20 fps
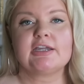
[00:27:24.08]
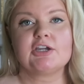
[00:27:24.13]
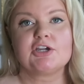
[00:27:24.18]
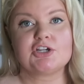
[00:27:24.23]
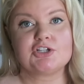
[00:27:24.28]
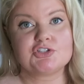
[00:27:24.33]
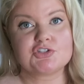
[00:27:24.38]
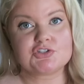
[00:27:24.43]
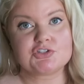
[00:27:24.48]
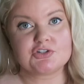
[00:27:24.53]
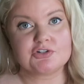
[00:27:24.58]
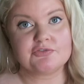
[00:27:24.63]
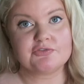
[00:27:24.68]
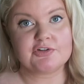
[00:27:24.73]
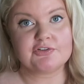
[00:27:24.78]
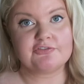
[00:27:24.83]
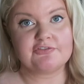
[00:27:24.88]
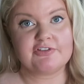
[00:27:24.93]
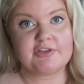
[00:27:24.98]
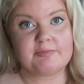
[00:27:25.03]

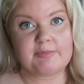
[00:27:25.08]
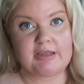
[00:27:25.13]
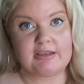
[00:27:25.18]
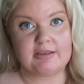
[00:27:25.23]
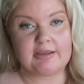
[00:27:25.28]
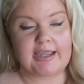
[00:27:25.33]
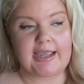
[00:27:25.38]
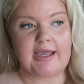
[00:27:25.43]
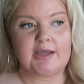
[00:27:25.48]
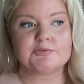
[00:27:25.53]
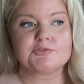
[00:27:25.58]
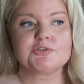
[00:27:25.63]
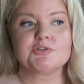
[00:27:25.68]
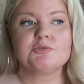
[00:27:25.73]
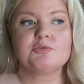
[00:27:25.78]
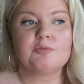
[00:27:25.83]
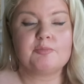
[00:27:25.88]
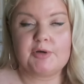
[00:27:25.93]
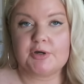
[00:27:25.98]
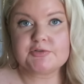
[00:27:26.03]
conservative female accounts
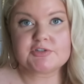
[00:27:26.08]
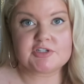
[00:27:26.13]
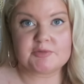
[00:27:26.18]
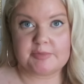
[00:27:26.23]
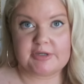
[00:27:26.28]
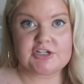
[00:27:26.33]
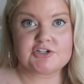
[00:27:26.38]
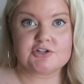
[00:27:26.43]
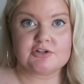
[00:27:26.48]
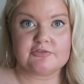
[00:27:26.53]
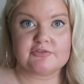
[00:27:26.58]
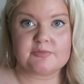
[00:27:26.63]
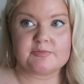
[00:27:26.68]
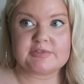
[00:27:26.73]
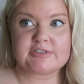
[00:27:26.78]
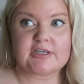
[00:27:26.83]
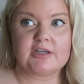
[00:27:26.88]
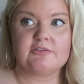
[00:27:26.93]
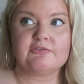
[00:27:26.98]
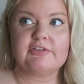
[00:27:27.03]
who will post a picture of
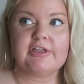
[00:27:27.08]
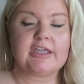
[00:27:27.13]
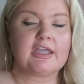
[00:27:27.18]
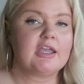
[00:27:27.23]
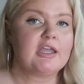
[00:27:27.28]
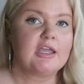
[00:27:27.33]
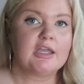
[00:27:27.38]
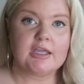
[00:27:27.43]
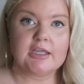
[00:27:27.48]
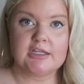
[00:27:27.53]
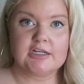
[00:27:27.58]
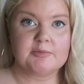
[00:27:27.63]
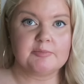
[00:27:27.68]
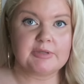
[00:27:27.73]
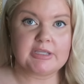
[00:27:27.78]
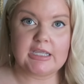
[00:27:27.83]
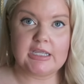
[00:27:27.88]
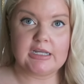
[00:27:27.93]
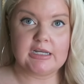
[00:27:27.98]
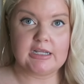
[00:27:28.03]
themselves like in a
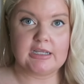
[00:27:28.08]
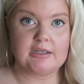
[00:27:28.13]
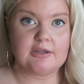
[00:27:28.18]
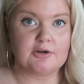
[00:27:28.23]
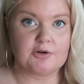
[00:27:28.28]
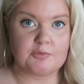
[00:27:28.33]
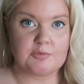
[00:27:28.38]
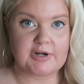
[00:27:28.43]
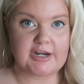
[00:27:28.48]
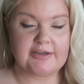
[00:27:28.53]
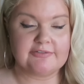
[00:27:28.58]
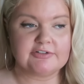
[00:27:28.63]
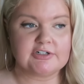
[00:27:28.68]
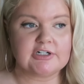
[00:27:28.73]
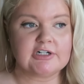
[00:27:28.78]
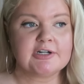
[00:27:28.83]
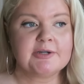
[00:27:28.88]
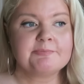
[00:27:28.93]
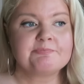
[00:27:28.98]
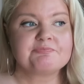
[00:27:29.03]
bikini or
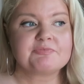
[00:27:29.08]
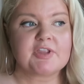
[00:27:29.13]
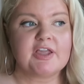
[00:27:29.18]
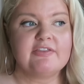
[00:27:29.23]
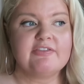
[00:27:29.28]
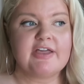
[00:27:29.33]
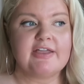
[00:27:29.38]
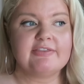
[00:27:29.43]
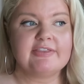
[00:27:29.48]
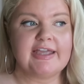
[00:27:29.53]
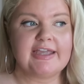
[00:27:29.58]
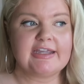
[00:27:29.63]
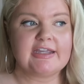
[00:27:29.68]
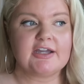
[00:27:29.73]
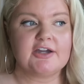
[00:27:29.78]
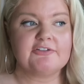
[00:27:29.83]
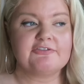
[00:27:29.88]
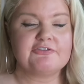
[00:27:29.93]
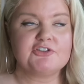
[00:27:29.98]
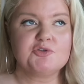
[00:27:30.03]
whatever, and then like
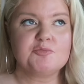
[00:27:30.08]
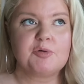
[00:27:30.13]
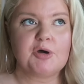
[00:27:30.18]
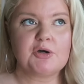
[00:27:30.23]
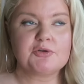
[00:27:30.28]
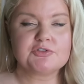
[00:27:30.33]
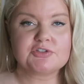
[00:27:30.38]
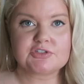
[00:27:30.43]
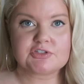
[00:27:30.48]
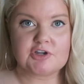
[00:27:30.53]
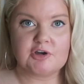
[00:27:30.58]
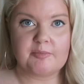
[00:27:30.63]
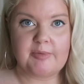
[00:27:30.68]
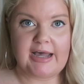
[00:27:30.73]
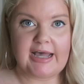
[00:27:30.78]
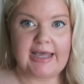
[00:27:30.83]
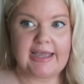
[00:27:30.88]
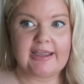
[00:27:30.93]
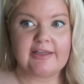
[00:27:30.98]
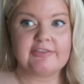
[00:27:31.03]
a few posts go
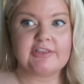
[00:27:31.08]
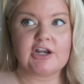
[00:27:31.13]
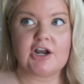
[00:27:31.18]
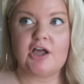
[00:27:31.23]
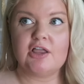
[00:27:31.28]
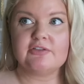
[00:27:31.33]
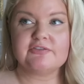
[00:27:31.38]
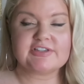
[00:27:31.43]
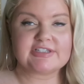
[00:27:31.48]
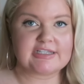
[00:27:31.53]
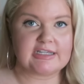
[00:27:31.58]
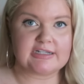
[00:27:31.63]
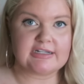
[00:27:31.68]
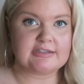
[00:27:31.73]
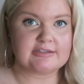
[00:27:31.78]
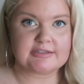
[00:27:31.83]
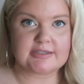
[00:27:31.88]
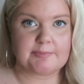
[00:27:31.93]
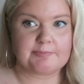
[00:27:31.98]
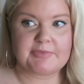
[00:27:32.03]
by and then all of a sudden
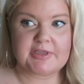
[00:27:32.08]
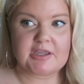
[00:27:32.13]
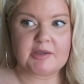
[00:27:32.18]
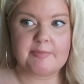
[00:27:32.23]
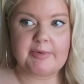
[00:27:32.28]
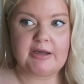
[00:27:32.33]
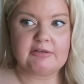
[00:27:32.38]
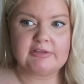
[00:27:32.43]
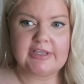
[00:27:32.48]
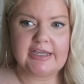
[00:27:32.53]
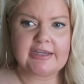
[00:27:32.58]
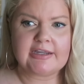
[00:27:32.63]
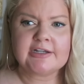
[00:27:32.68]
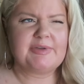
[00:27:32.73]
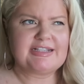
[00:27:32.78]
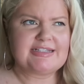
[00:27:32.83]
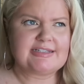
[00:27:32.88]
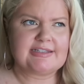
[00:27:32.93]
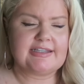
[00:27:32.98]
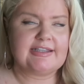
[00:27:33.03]
it's something about like
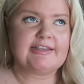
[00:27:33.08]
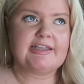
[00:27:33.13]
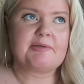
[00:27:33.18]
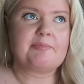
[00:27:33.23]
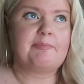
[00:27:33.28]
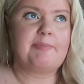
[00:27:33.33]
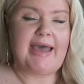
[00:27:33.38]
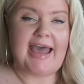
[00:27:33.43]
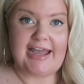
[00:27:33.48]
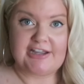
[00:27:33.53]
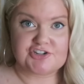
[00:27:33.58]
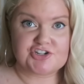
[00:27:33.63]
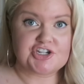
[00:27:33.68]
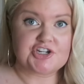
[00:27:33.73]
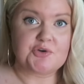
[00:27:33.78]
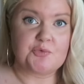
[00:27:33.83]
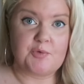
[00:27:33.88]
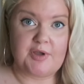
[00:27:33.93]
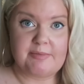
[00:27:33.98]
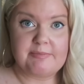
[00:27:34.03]
basically like
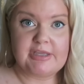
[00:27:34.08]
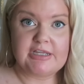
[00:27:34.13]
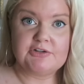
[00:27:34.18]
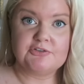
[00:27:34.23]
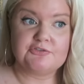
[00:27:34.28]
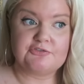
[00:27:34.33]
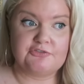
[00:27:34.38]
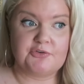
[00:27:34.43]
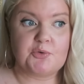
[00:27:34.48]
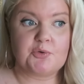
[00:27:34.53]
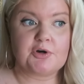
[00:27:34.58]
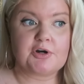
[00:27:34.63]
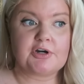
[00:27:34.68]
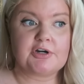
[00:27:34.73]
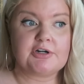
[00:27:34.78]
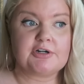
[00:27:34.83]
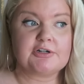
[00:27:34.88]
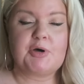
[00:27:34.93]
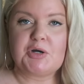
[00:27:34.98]
bashing women for